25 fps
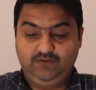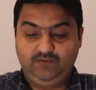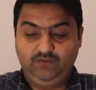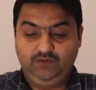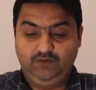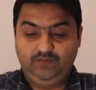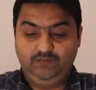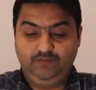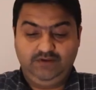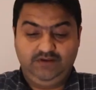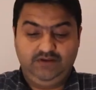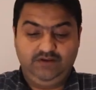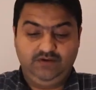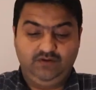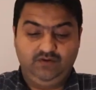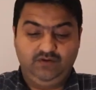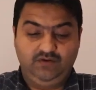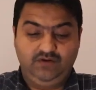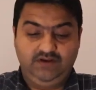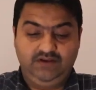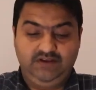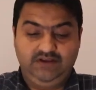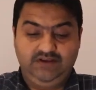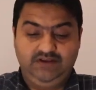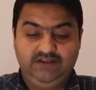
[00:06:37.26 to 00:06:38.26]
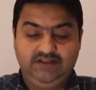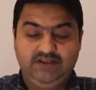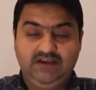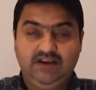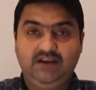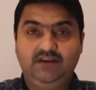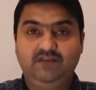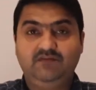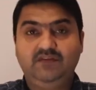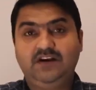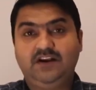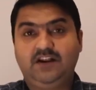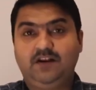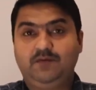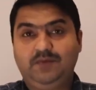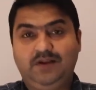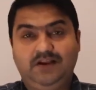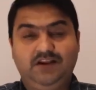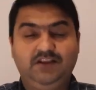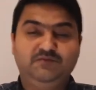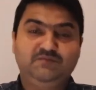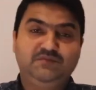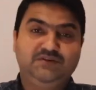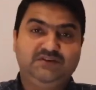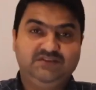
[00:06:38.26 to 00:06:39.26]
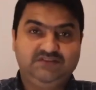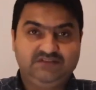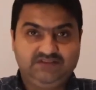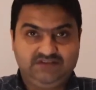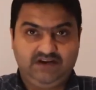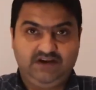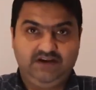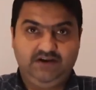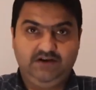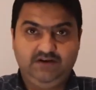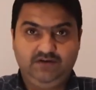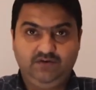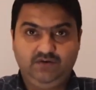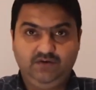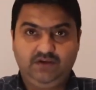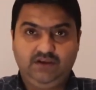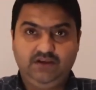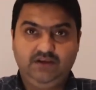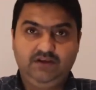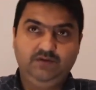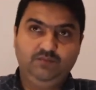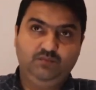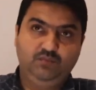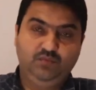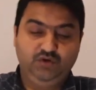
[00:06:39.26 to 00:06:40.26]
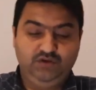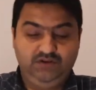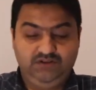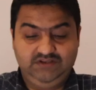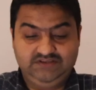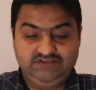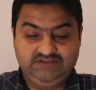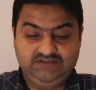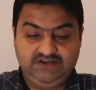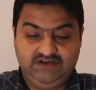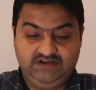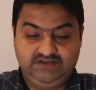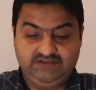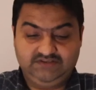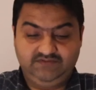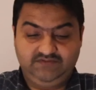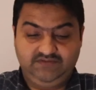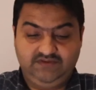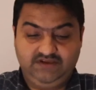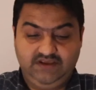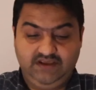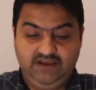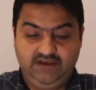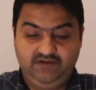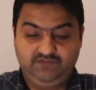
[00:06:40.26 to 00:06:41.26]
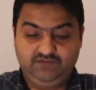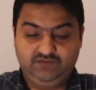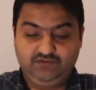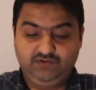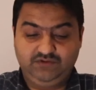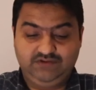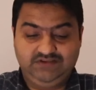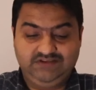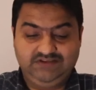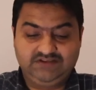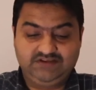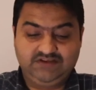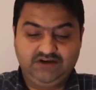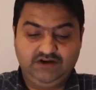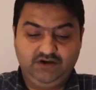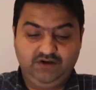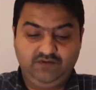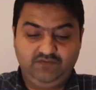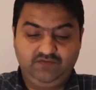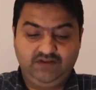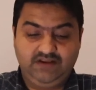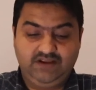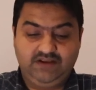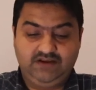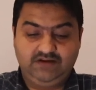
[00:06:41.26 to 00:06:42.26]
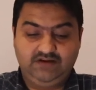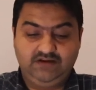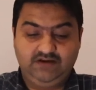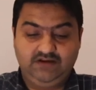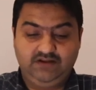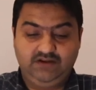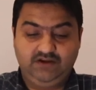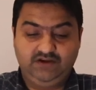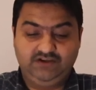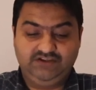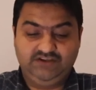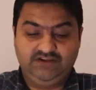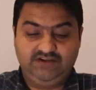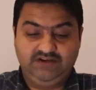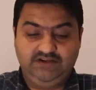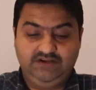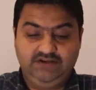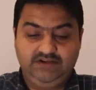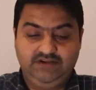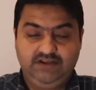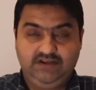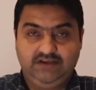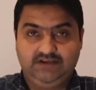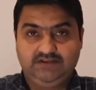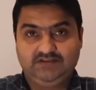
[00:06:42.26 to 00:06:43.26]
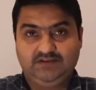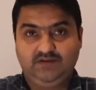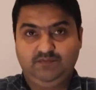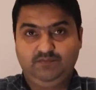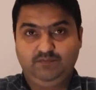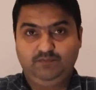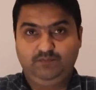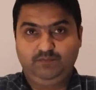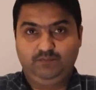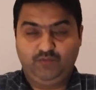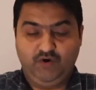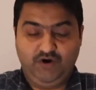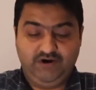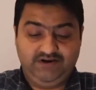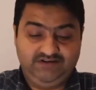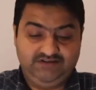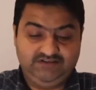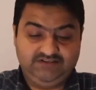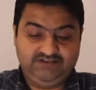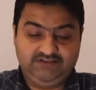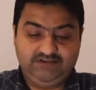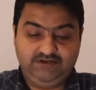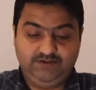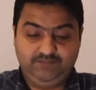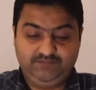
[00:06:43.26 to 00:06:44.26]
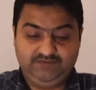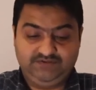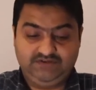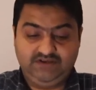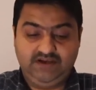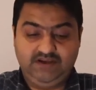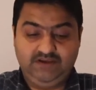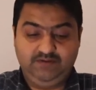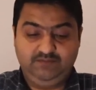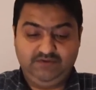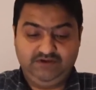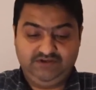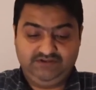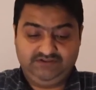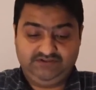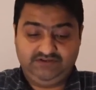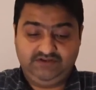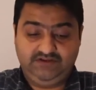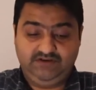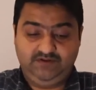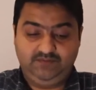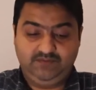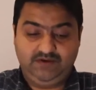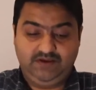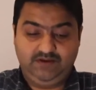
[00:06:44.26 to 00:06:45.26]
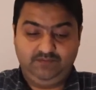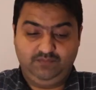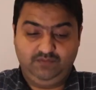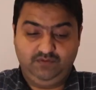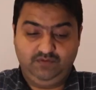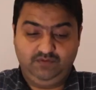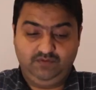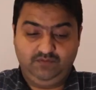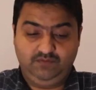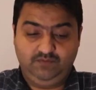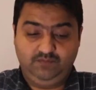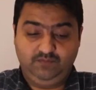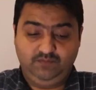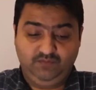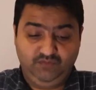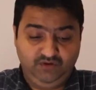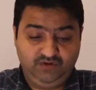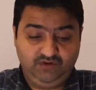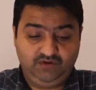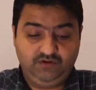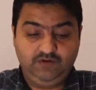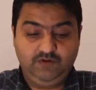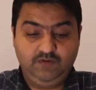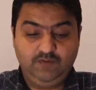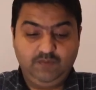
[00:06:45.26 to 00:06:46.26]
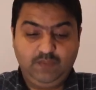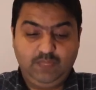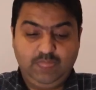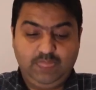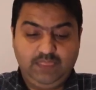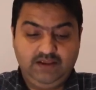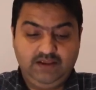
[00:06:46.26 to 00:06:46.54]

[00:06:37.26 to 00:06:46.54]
could be only in the inventory management side. Okay, both the sides we have. So these kind of like logically like some points, tips I mentioned in my book.